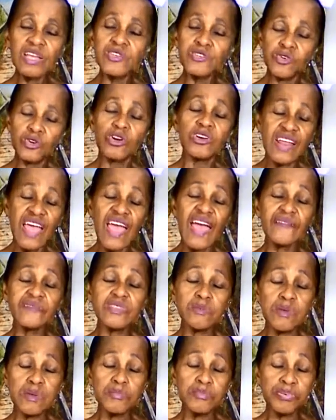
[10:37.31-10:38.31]
You're going to have to
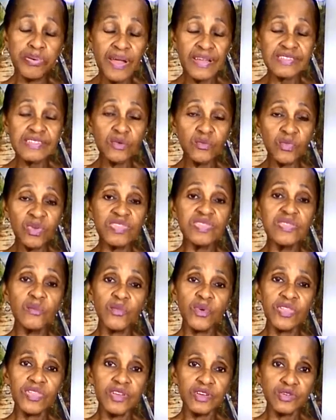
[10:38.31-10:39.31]
be present with them
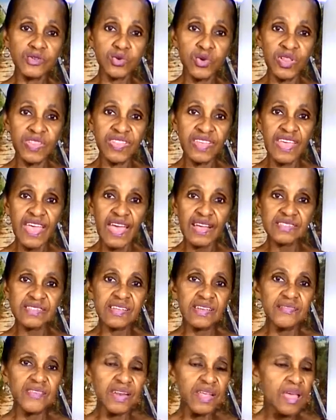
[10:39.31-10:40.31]
when they're doing the
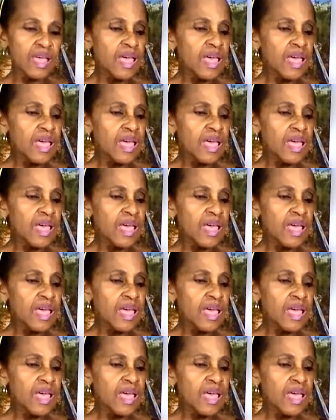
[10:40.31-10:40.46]
activity.